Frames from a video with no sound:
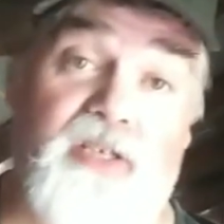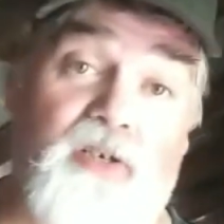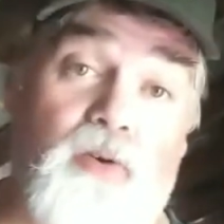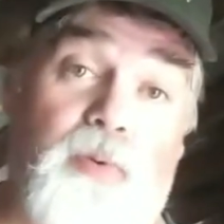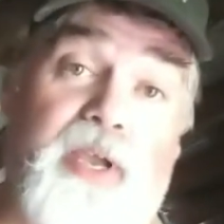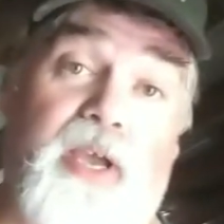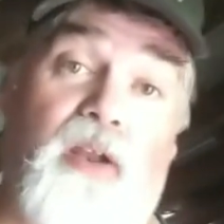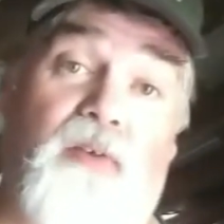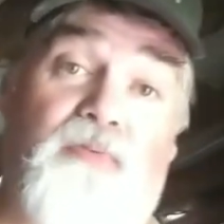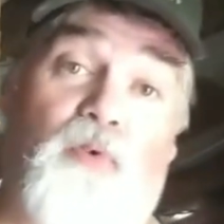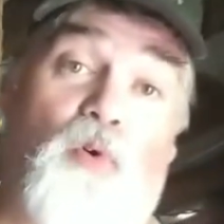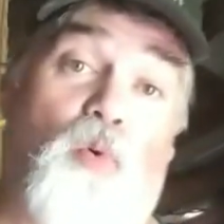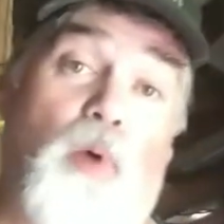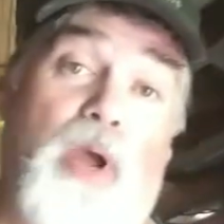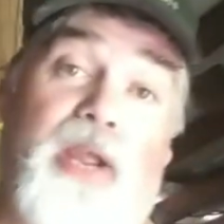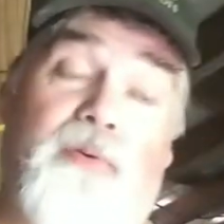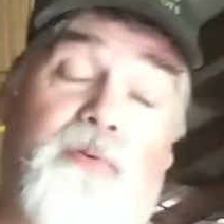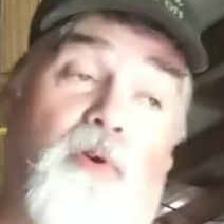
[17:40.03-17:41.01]
So we got a full
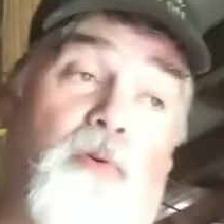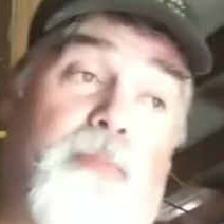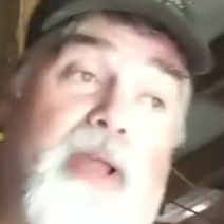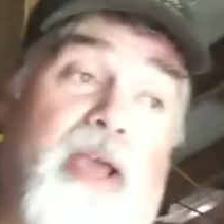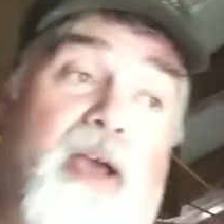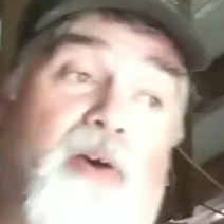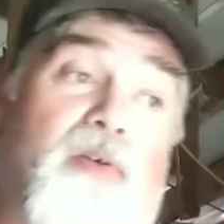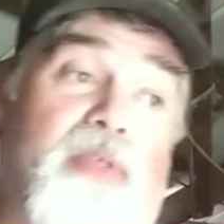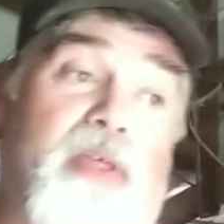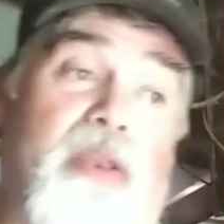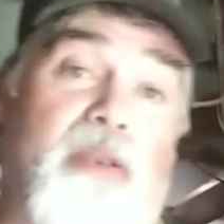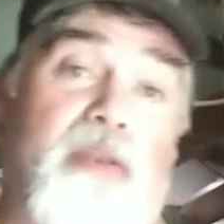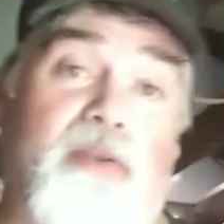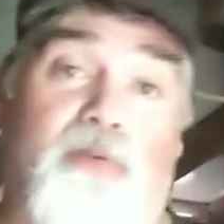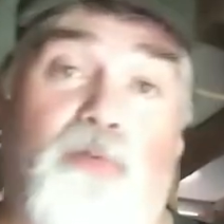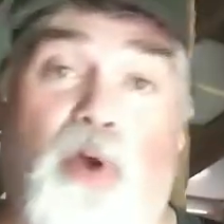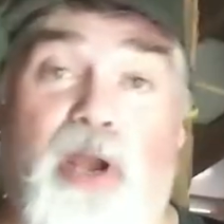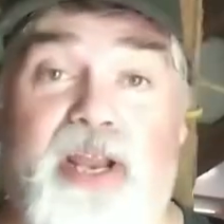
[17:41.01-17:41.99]
weight room now that
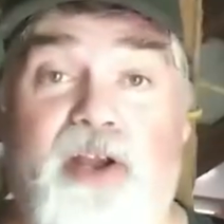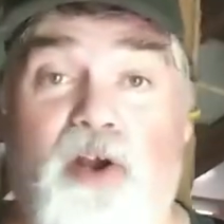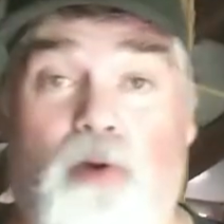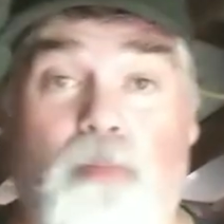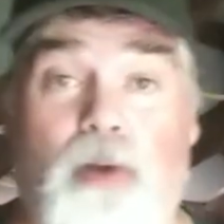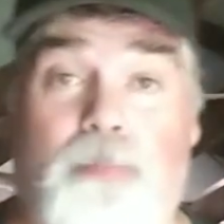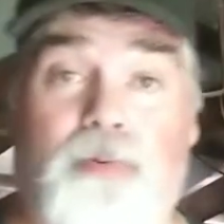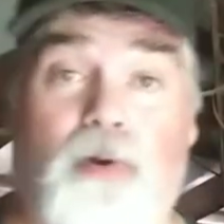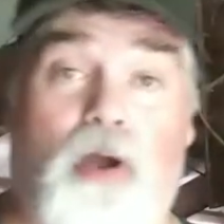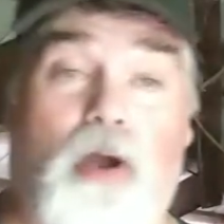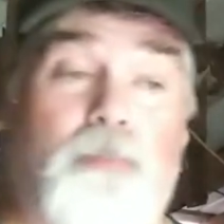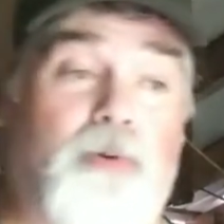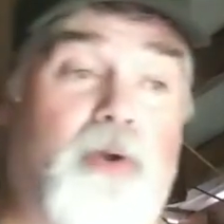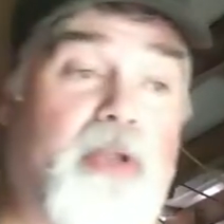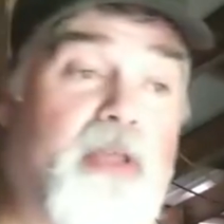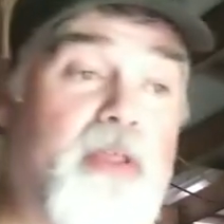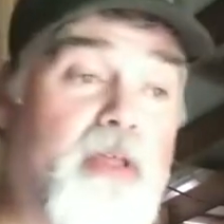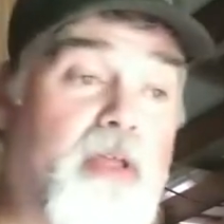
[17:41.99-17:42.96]
right here on my
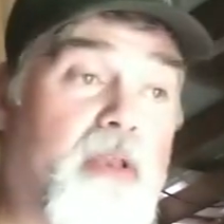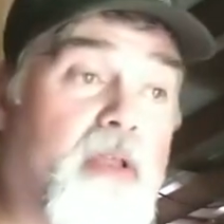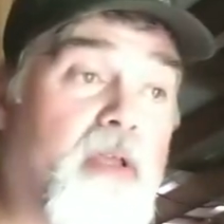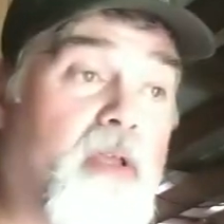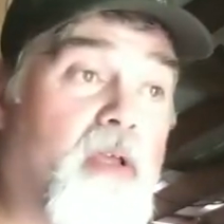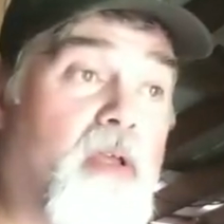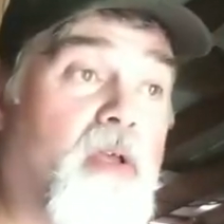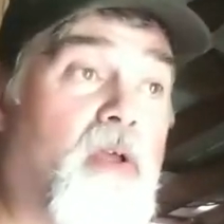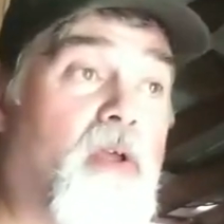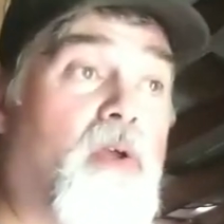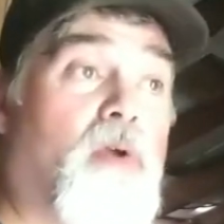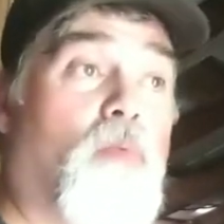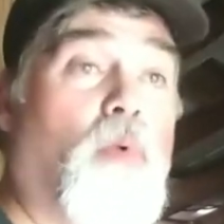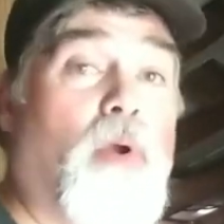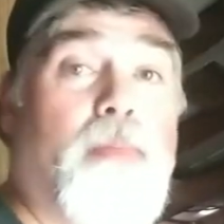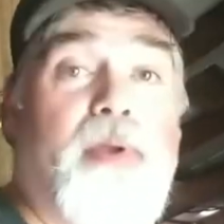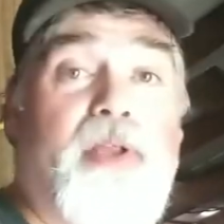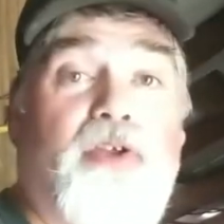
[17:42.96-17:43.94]
property that
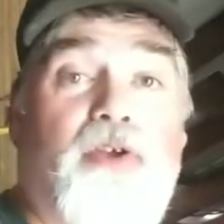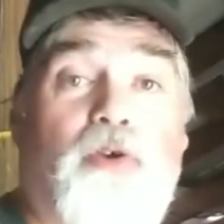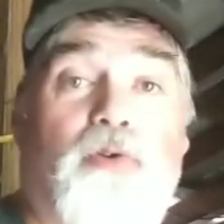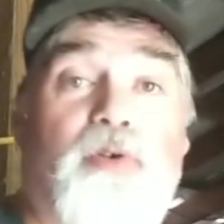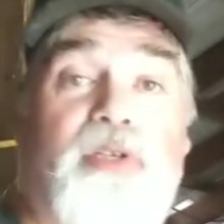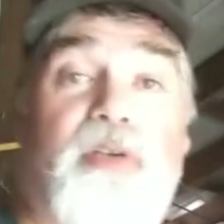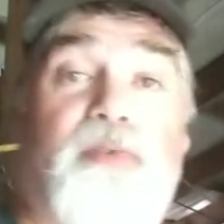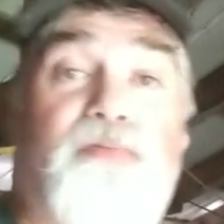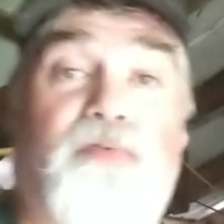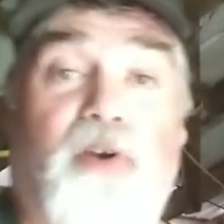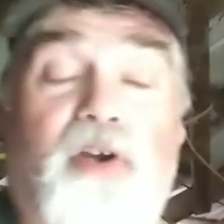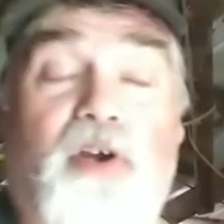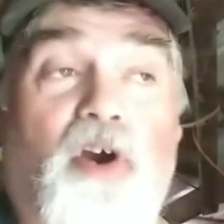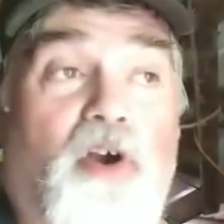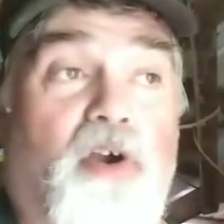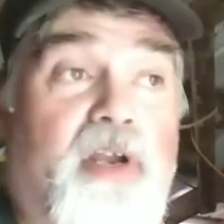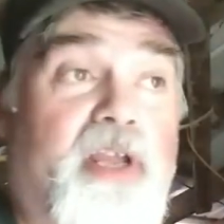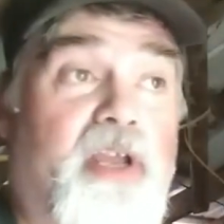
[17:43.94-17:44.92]
we've been using for
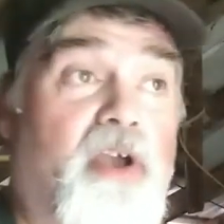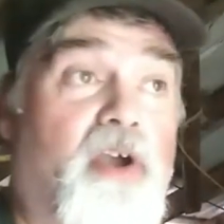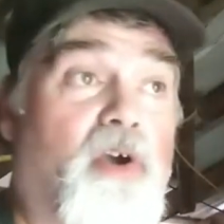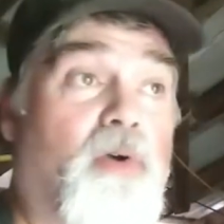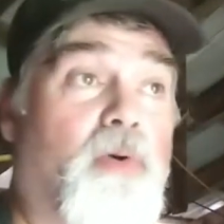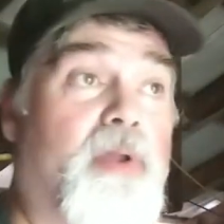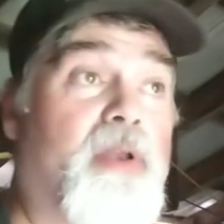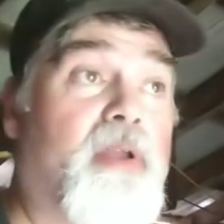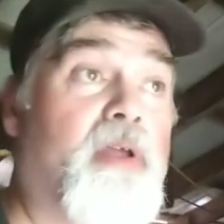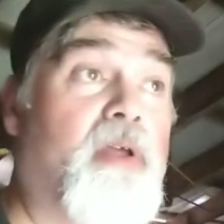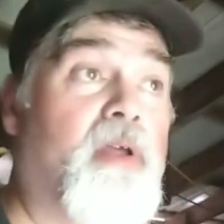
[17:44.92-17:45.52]
cardio, and